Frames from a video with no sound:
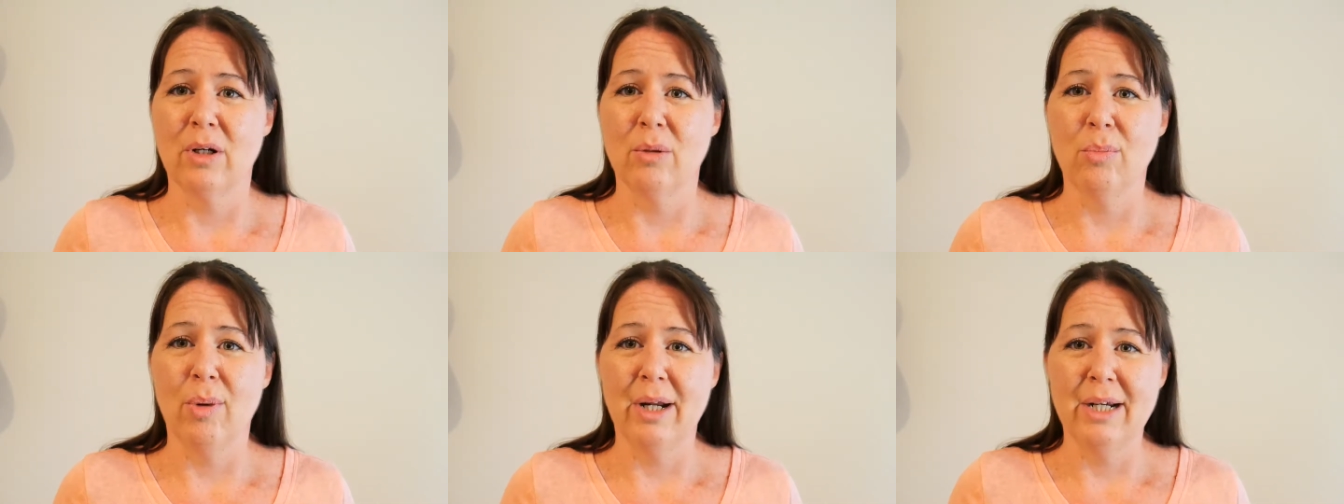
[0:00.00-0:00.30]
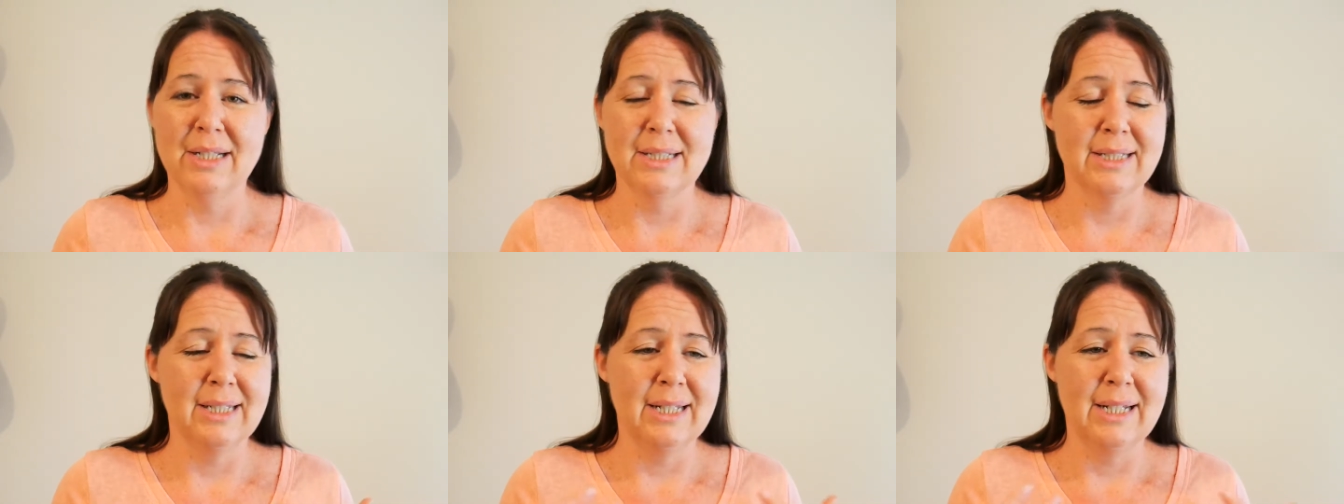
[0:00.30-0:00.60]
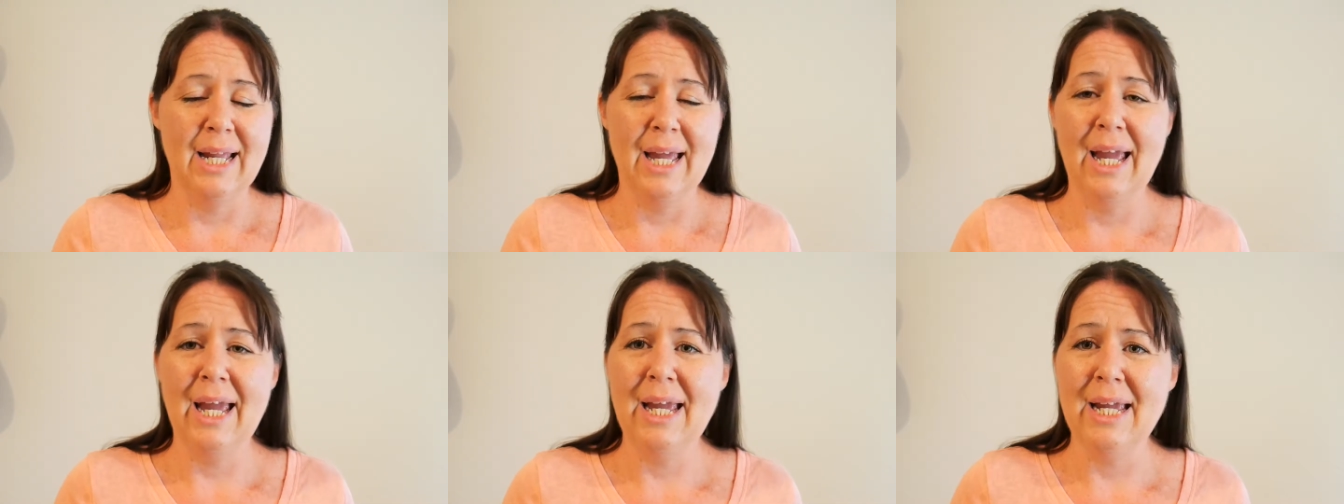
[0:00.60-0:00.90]
Our body is
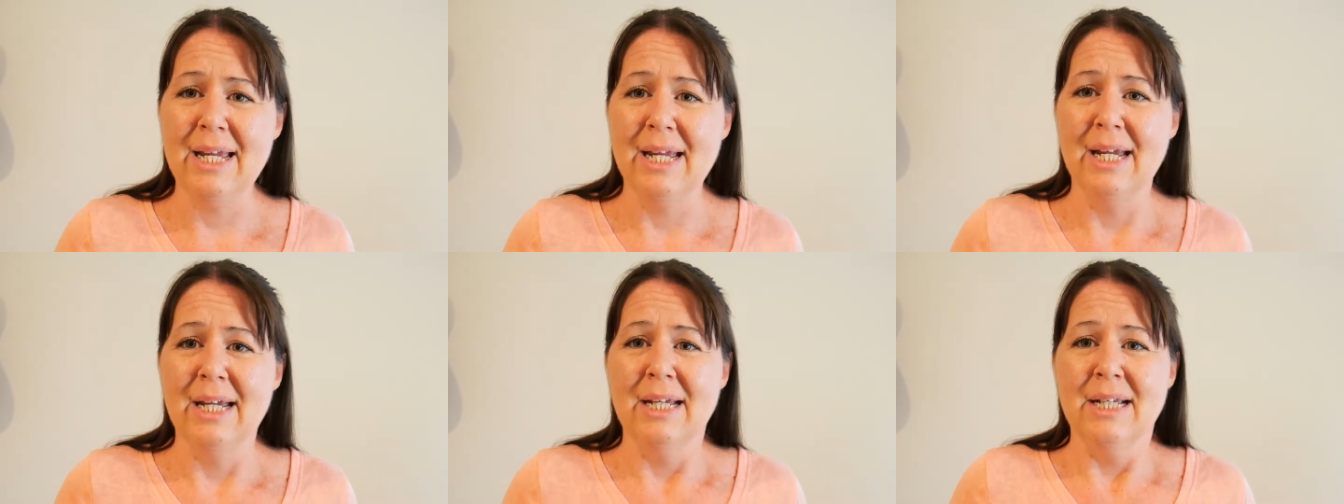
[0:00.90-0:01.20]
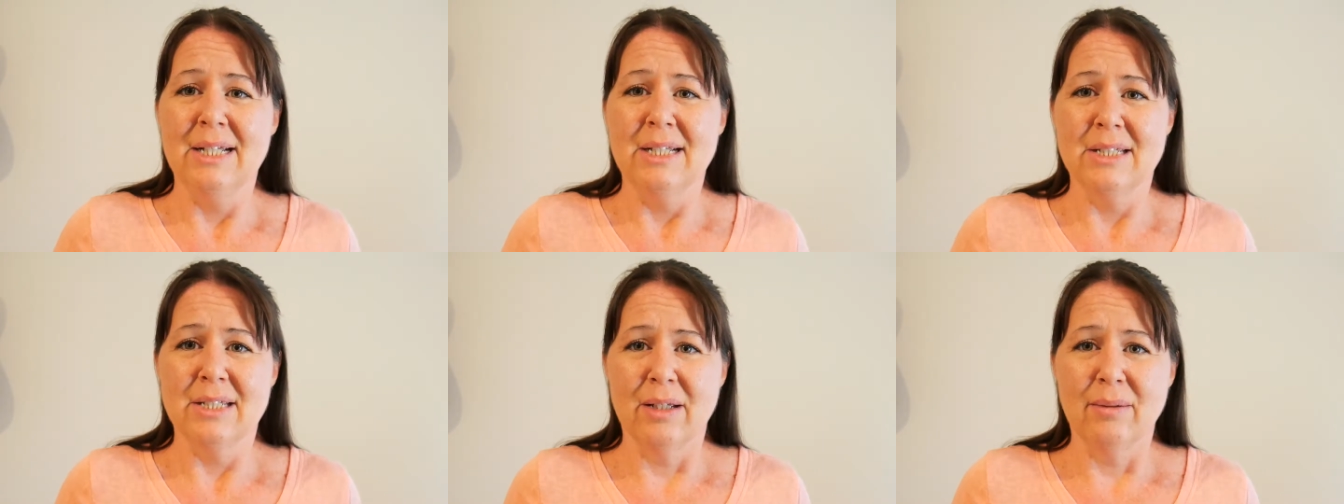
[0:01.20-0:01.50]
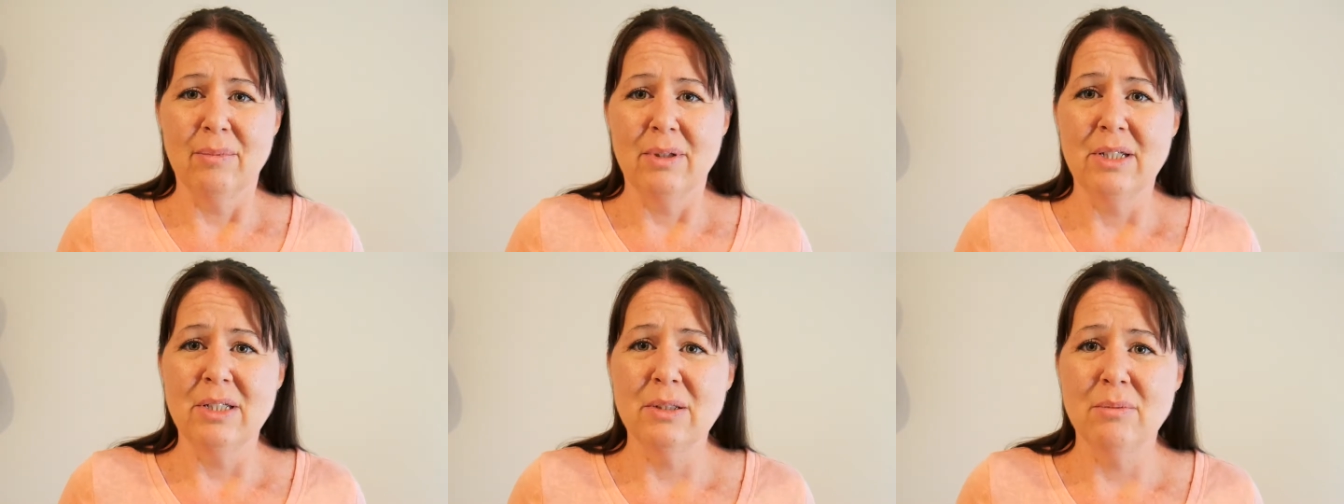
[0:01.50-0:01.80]
saying, "Hey,
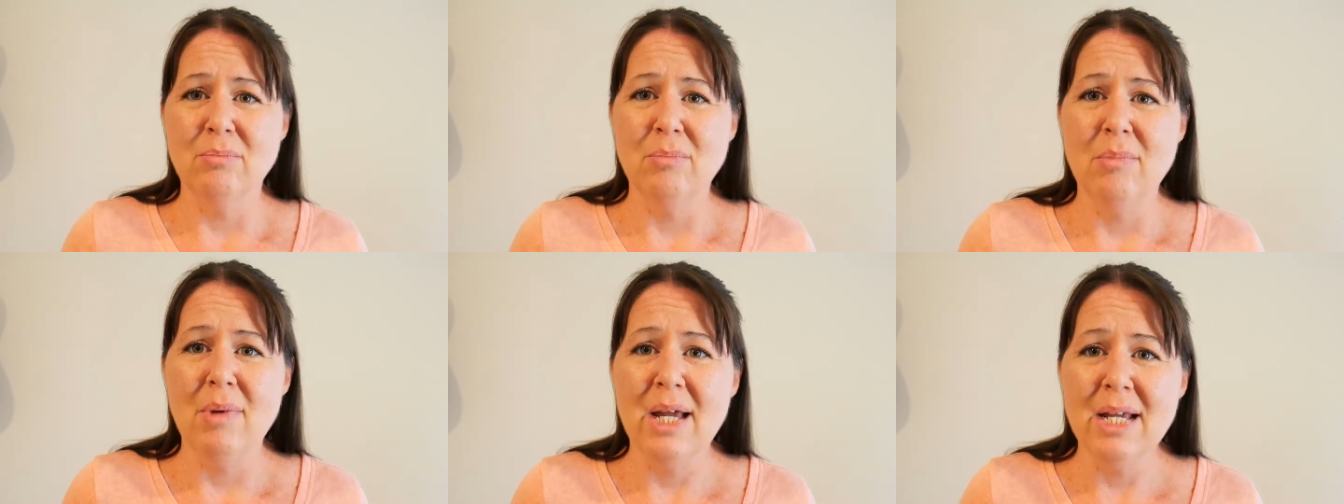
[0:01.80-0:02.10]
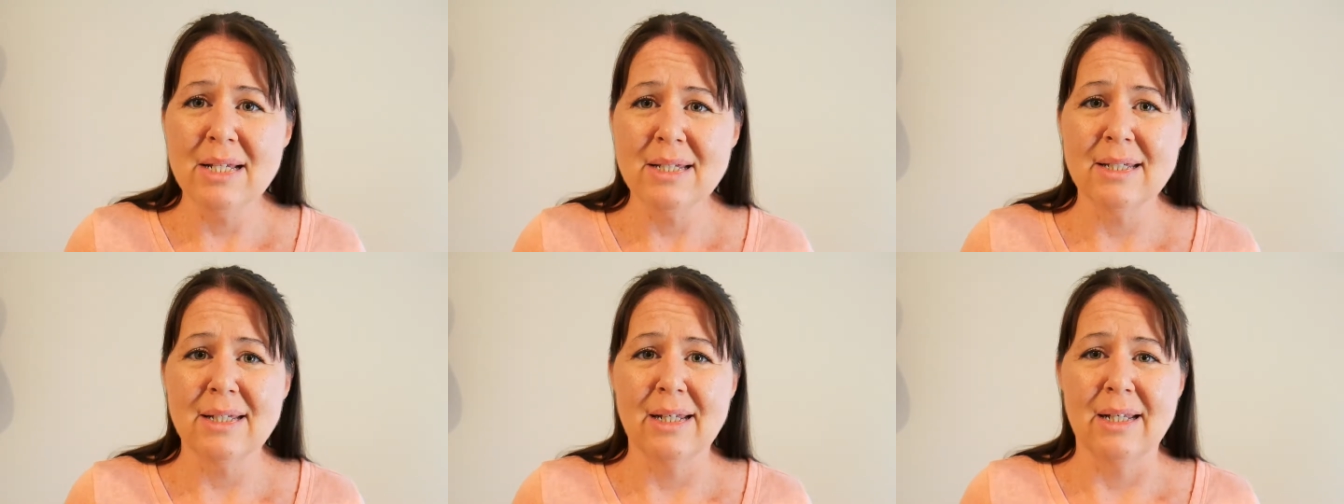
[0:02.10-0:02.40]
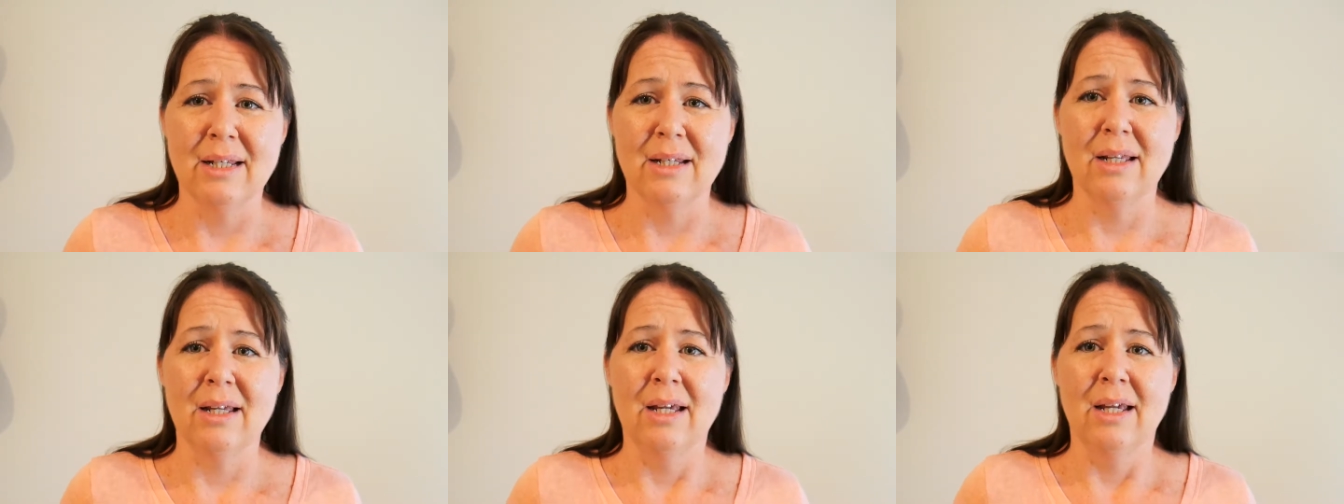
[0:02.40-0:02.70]
something's
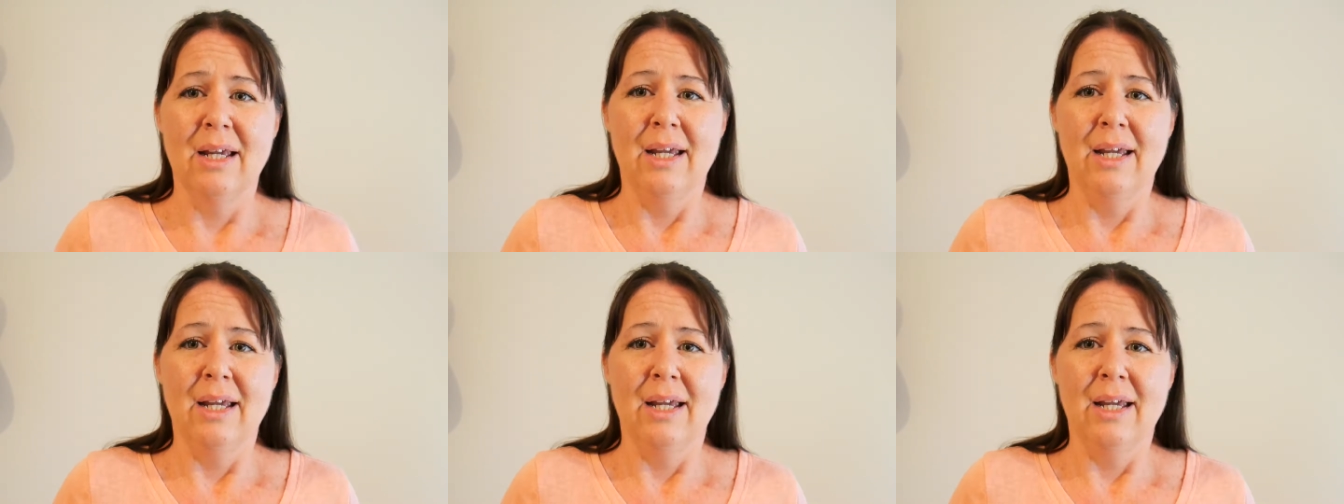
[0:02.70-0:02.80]
missing."